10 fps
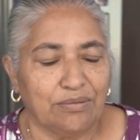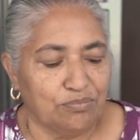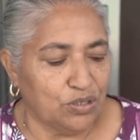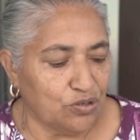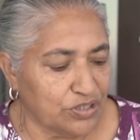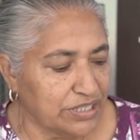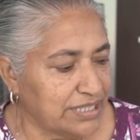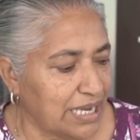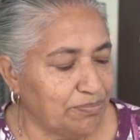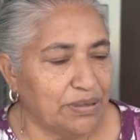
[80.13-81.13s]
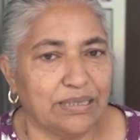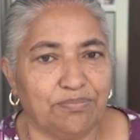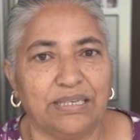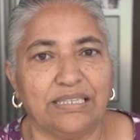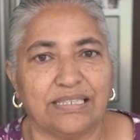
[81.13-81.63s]
Because the samp and the
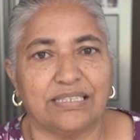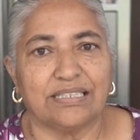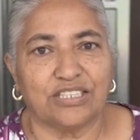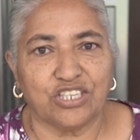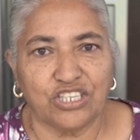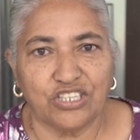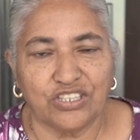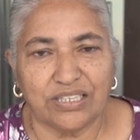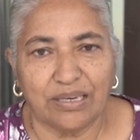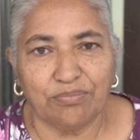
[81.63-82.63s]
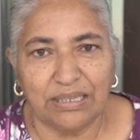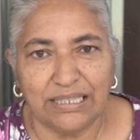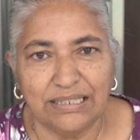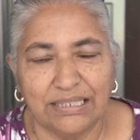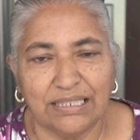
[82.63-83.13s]
beans stretches the
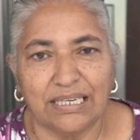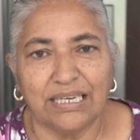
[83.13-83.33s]
meat